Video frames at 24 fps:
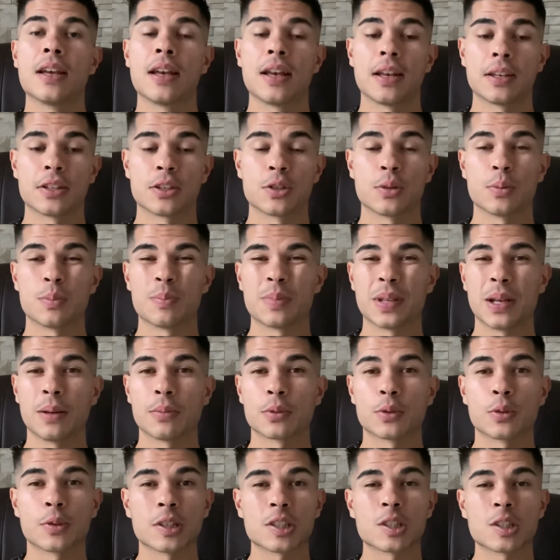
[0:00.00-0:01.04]
to be able to
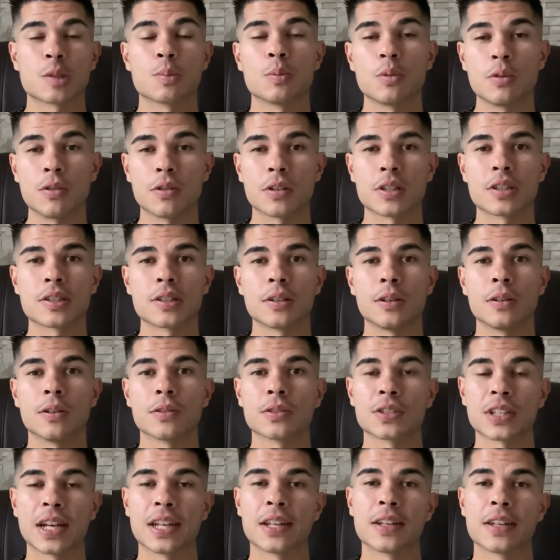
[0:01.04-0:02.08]
explore ourselves
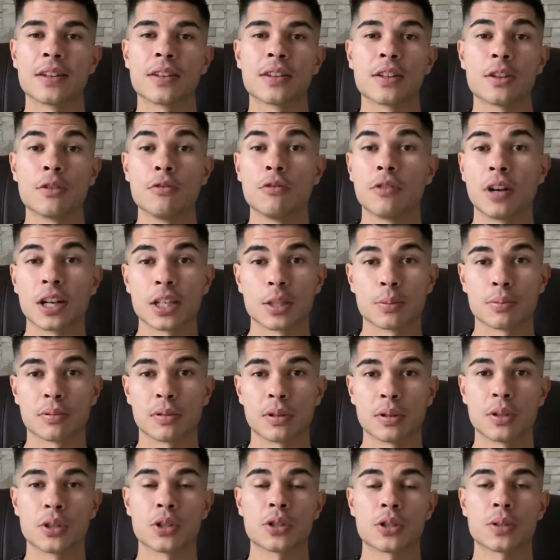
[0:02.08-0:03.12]
and the right
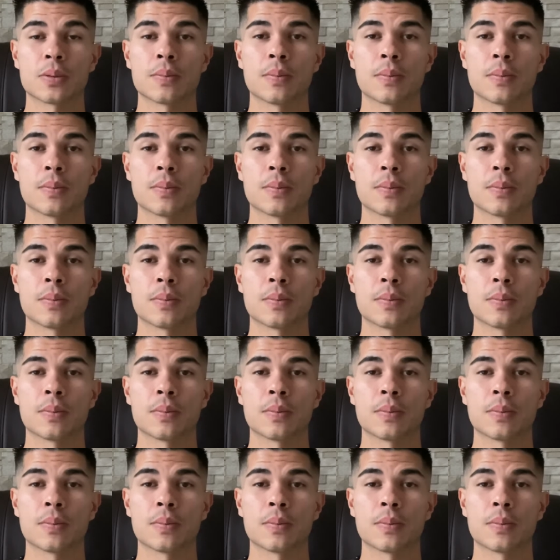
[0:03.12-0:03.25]
approach.